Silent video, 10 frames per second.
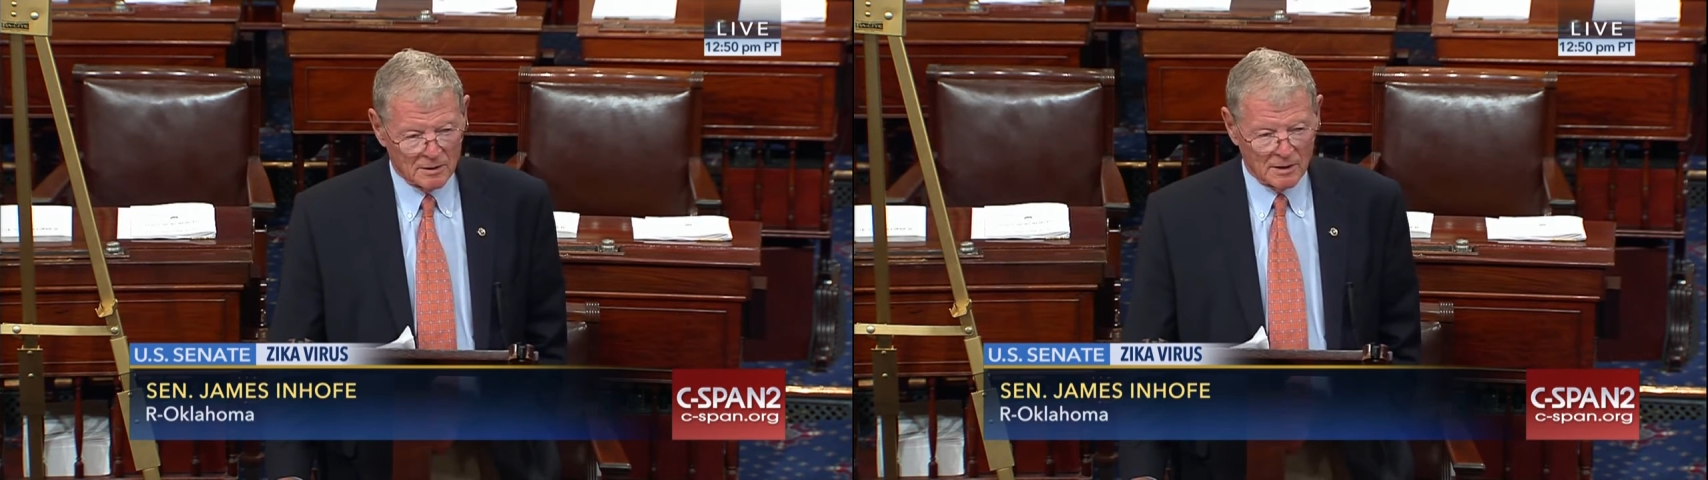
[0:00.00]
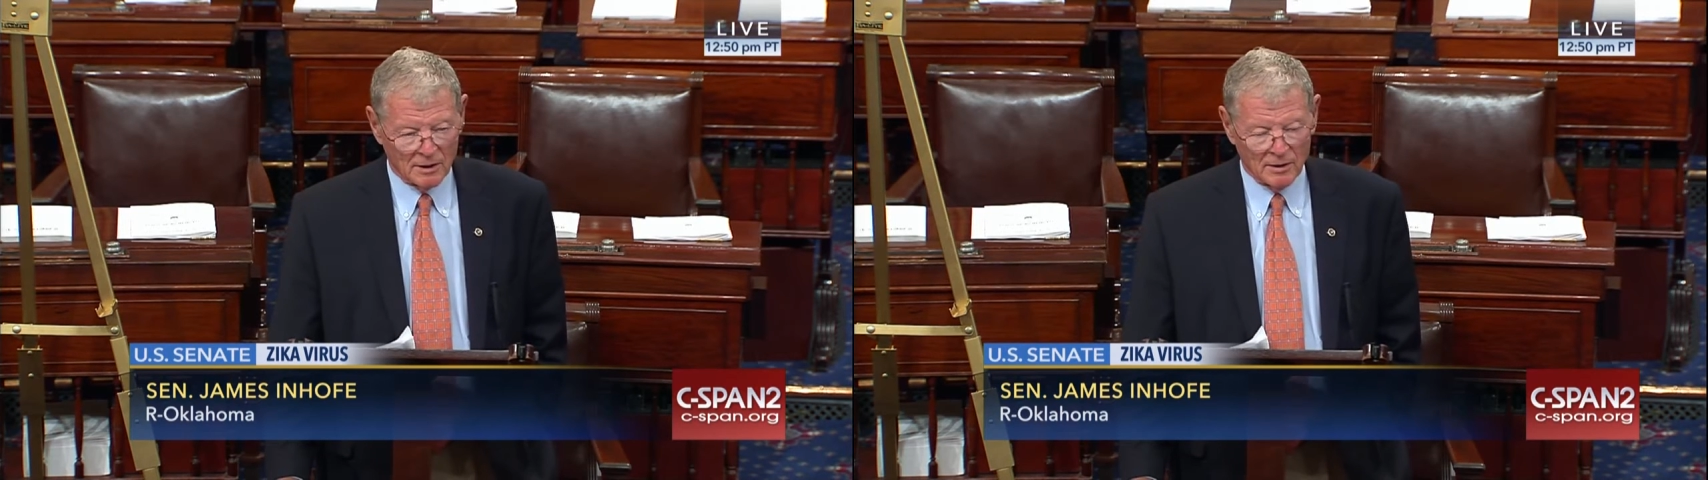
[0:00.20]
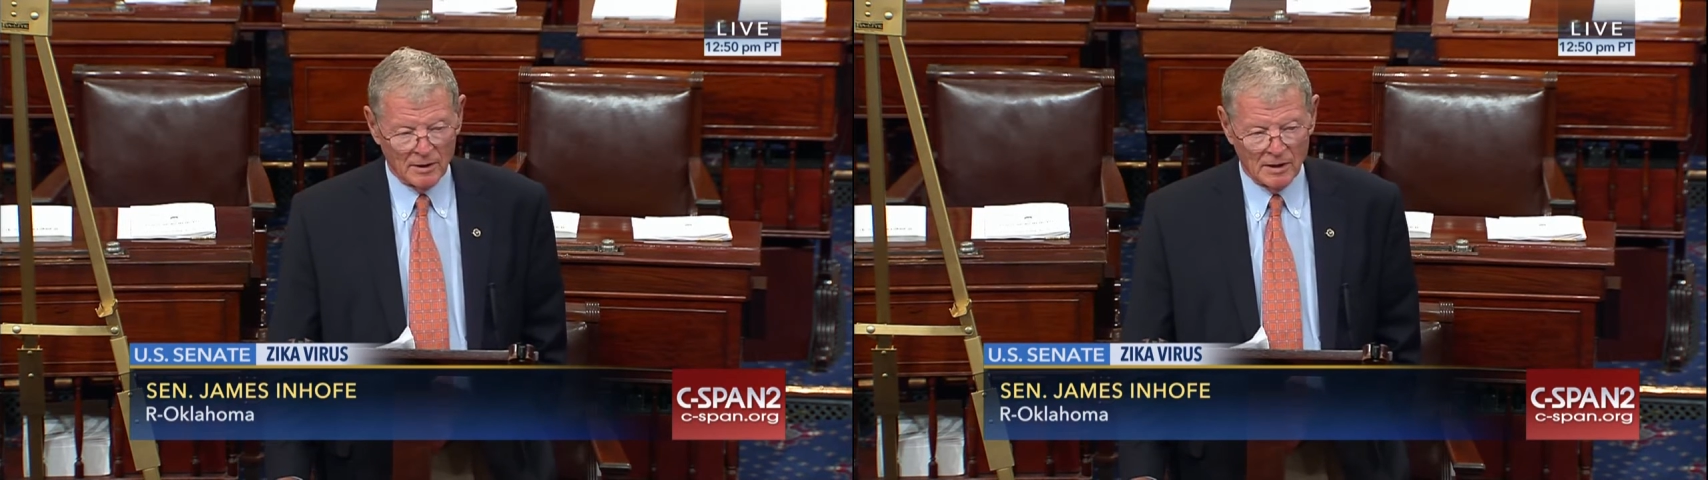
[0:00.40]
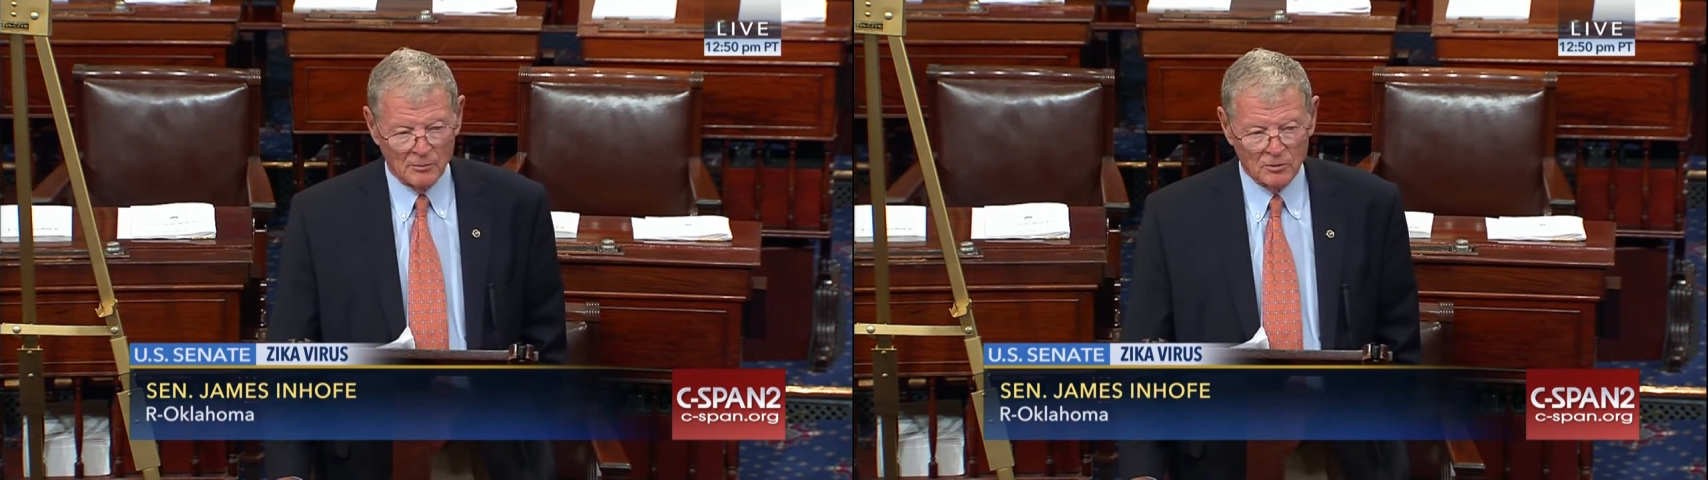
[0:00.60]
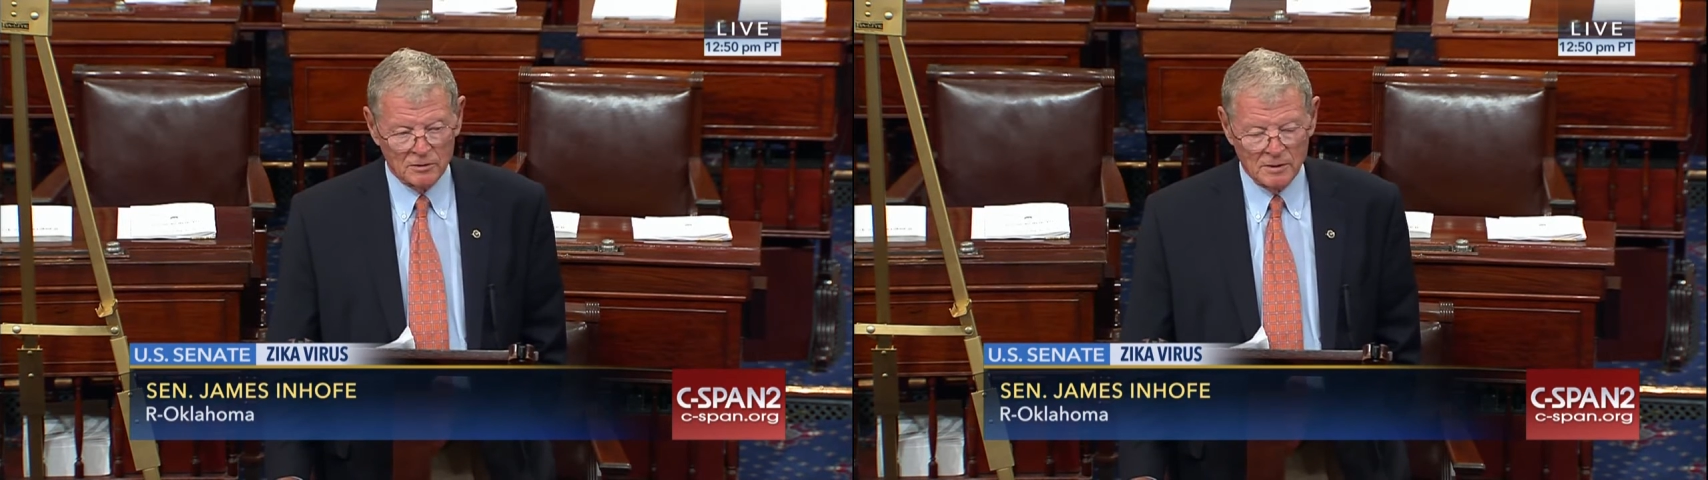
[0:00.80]
Callie
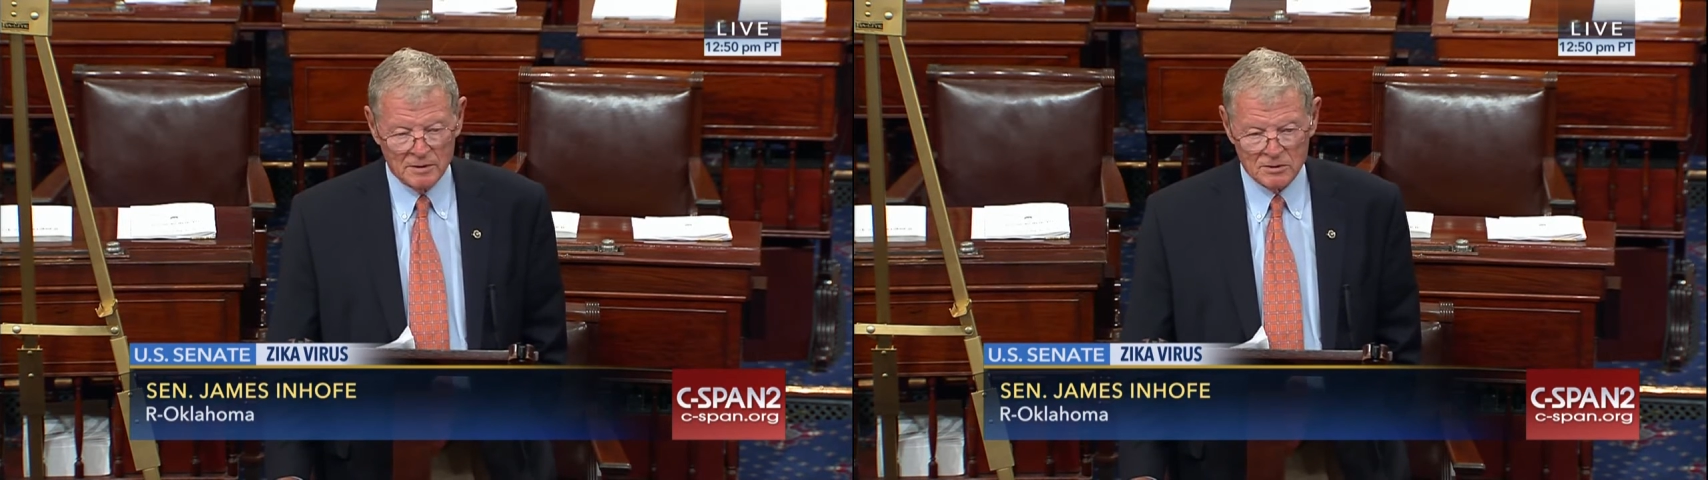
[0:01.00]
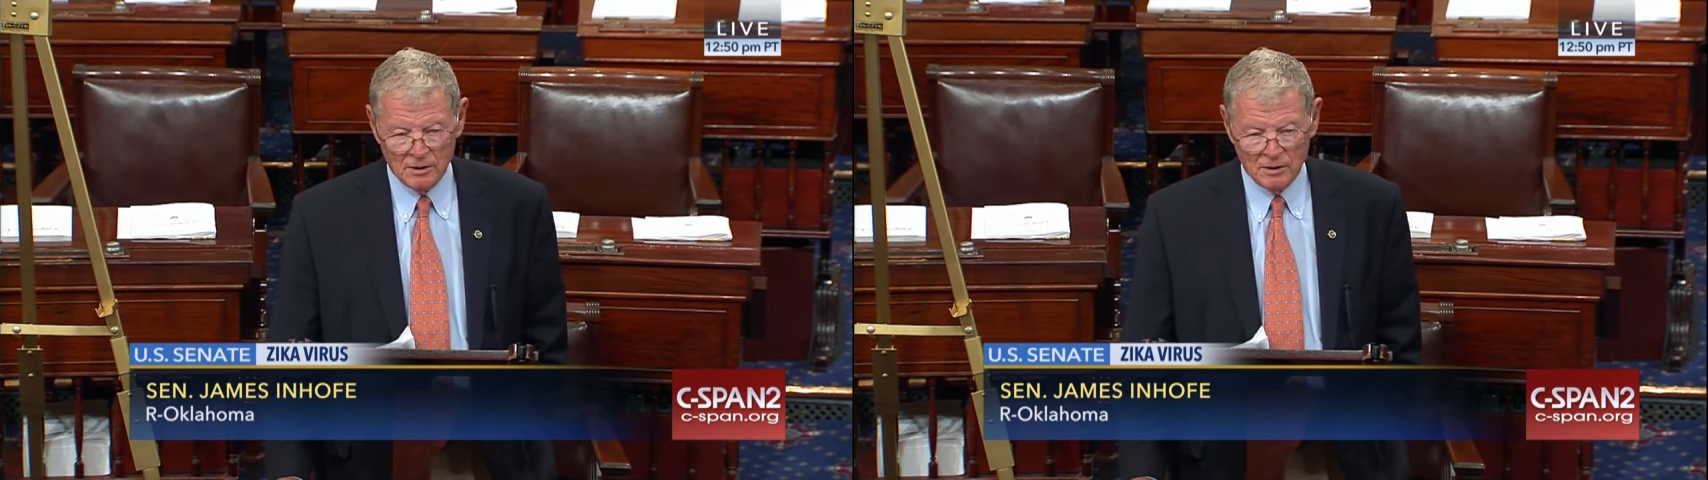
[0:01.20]
Hamilton has